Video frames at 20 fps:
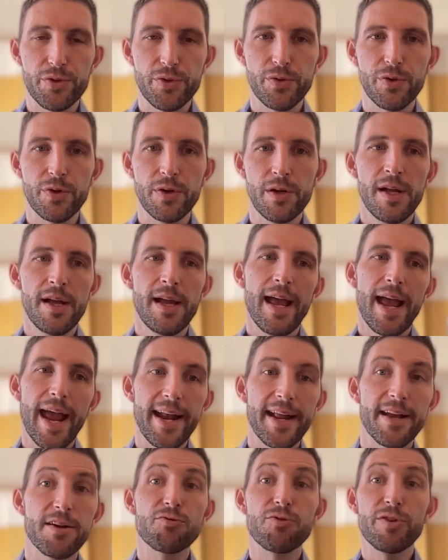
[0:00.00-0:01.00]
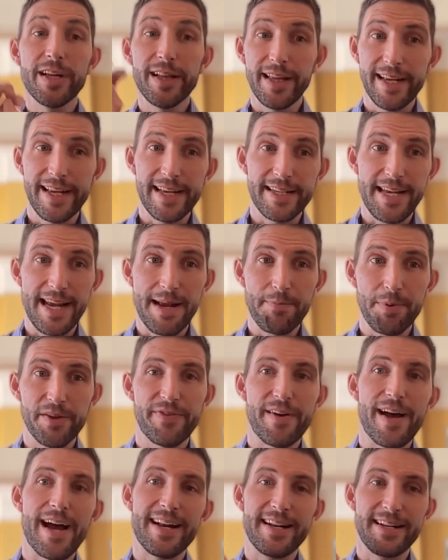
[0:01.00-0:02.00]
tool, and it really gets
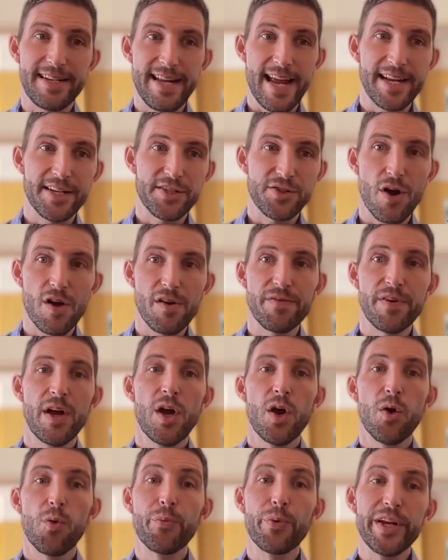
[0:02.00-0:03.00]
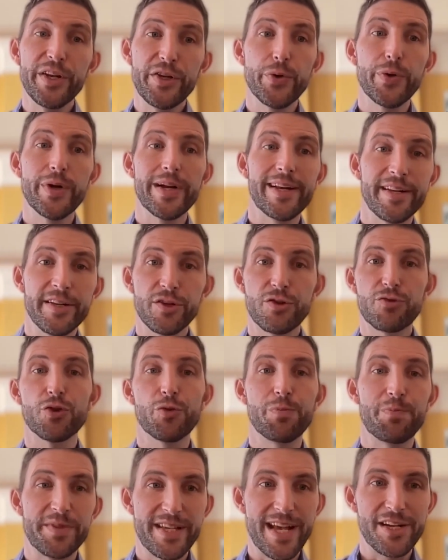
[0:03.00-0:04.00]
amplified and takes off when we do it in
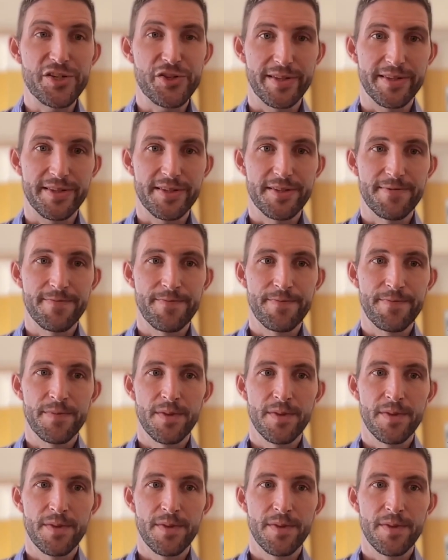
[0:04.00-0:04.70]
group sessions.